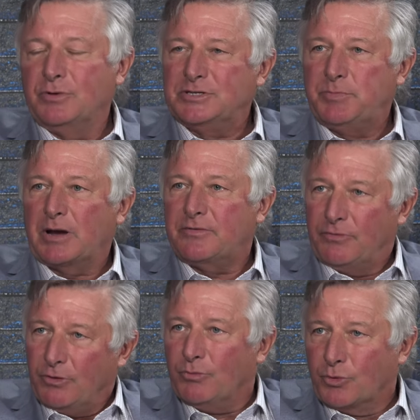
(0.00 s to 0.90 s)

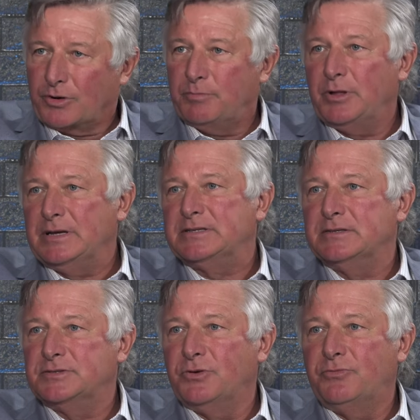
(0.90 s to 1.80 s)
respectful workplace
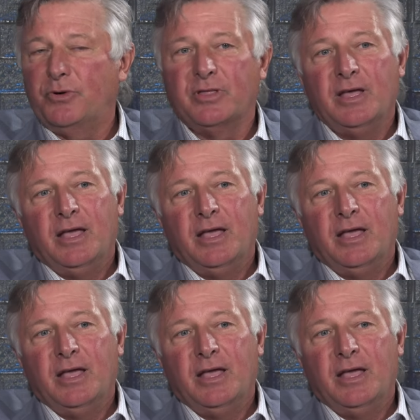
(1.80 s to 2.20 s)
and so forth.